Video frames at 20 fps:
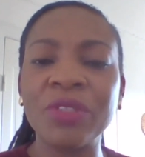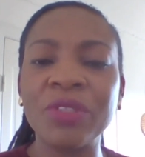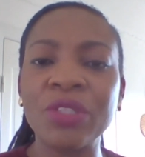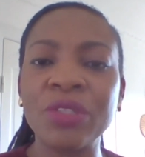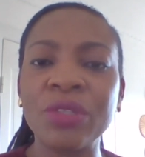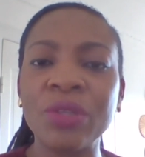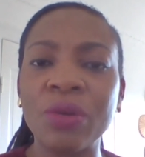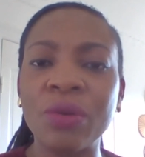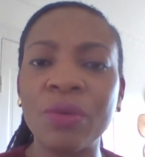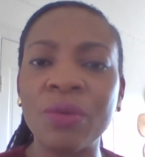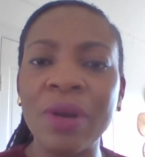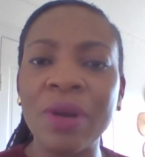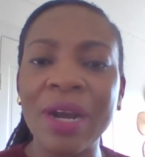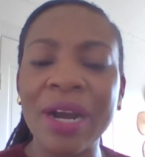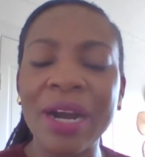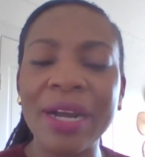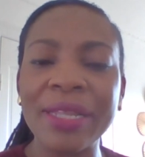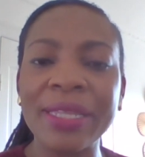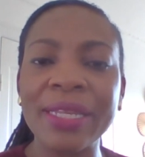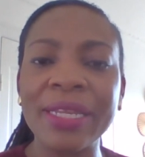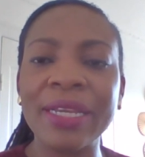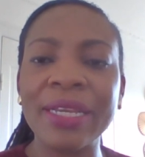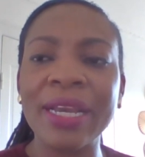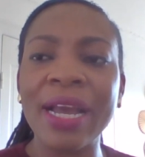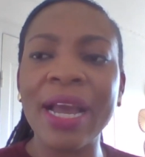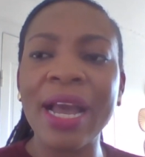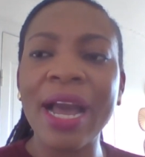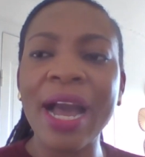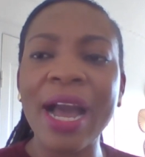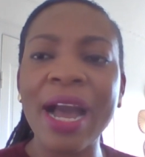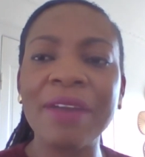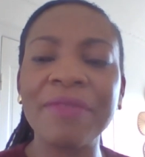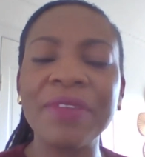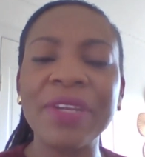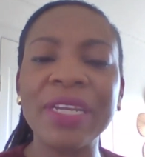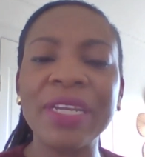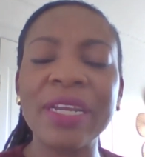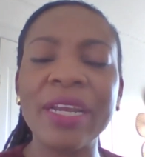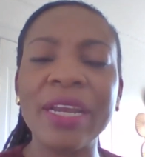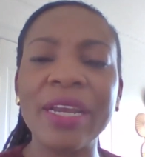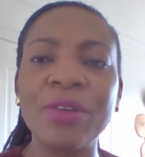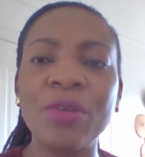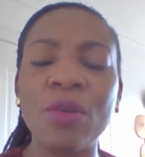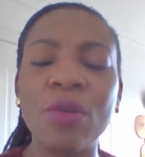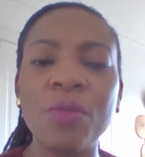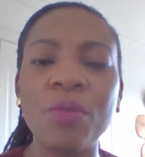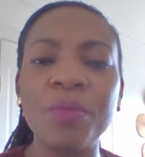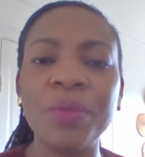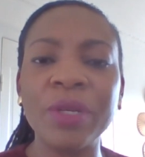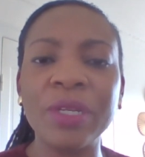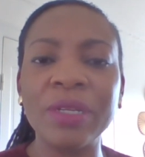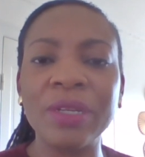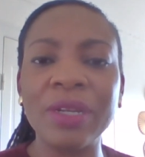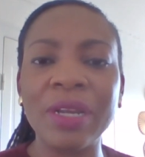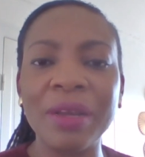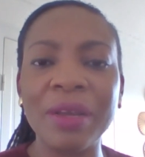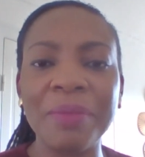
So I think having an open